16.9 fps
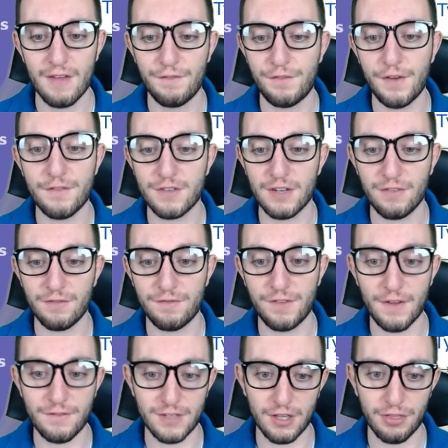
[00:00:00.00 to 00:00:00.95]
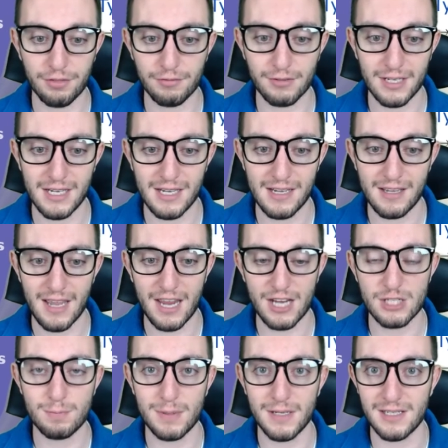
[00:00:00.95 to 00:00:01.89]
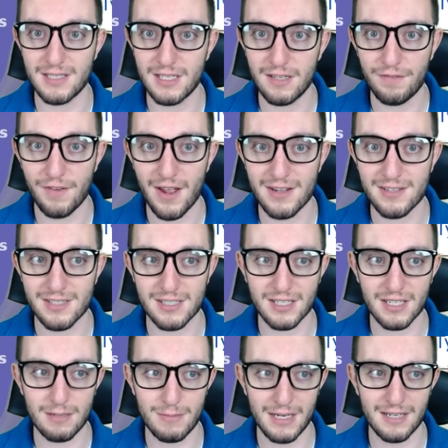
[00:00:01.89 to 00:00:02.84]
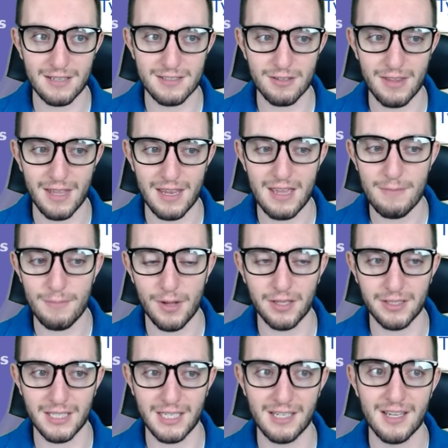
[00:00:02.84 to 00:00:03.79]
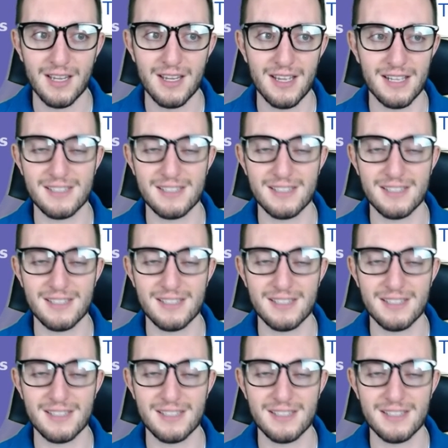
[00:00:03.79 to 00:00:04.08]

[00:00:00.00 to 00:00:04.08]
50-53 HP defense is going to mean so that Hitmonlee